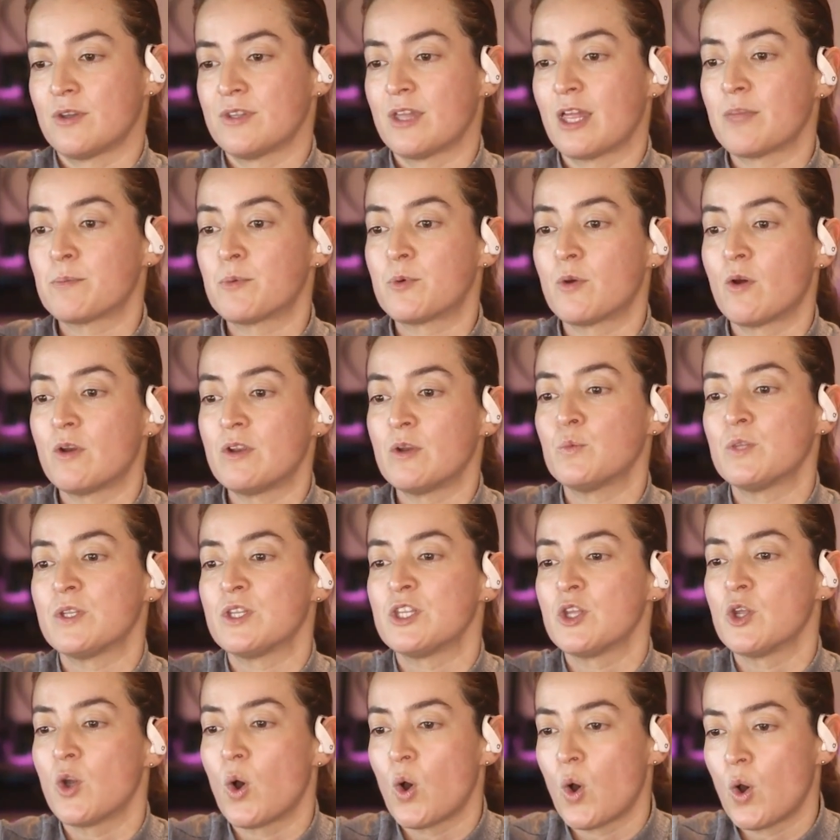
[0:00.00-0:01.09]
So that problem
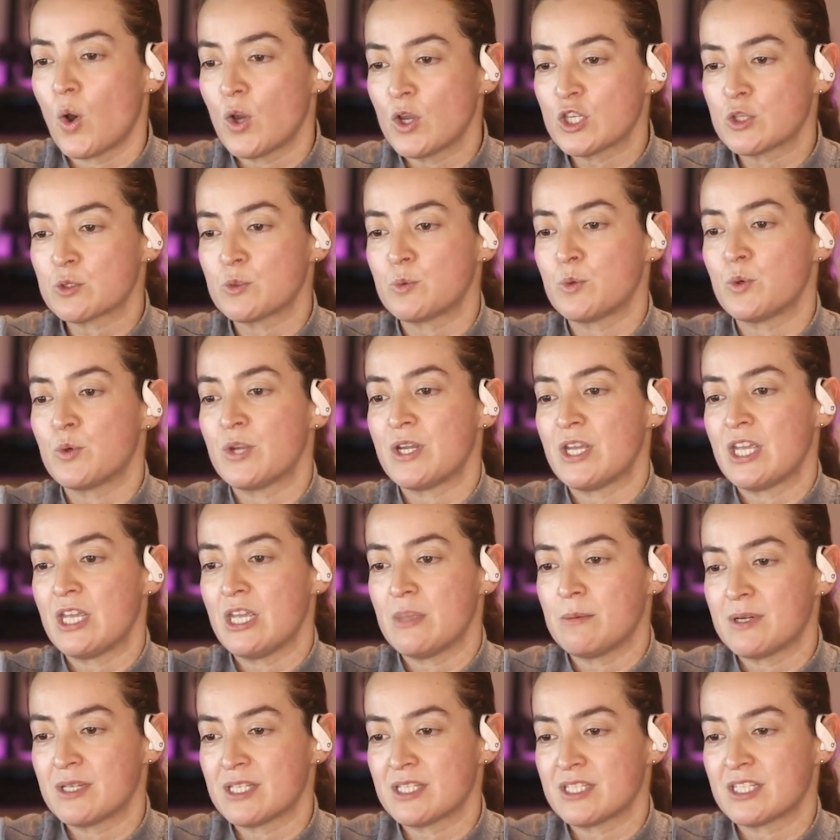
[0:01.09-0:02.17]
with noise, blurry
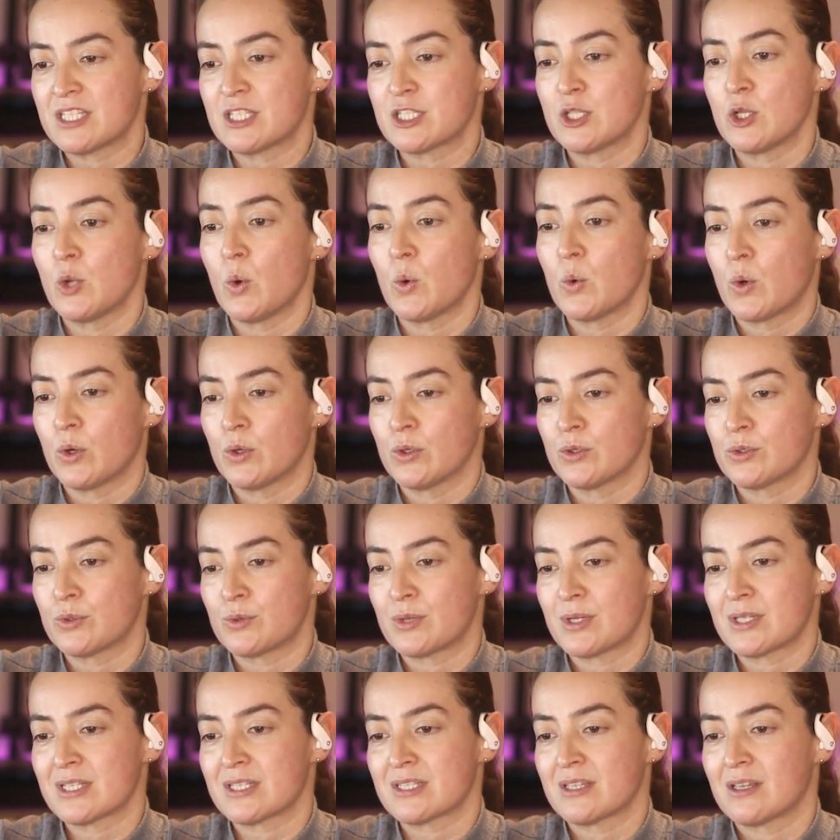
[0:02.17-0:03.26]
images, low
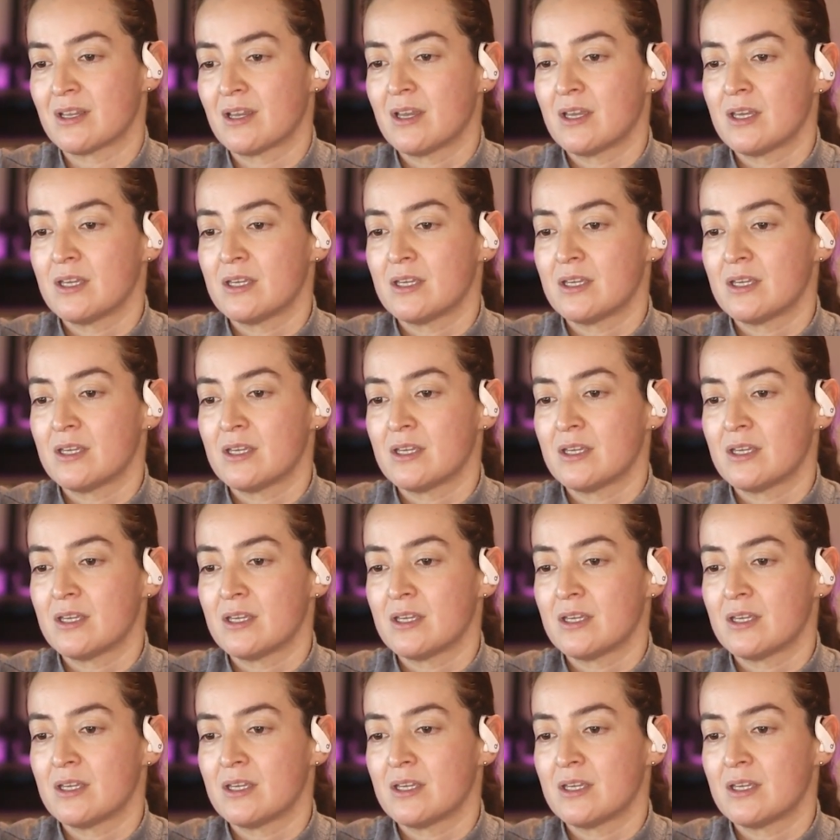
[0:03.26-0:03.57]
contrast